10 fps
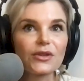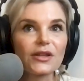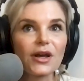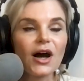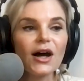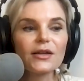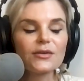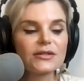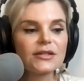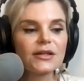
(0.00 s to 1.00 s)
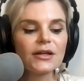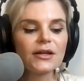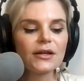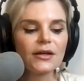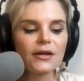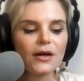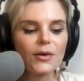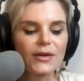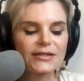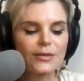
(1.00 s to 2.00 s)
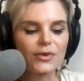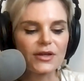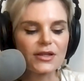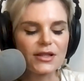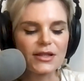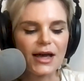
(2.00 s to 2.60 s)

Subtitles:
with God was always separate than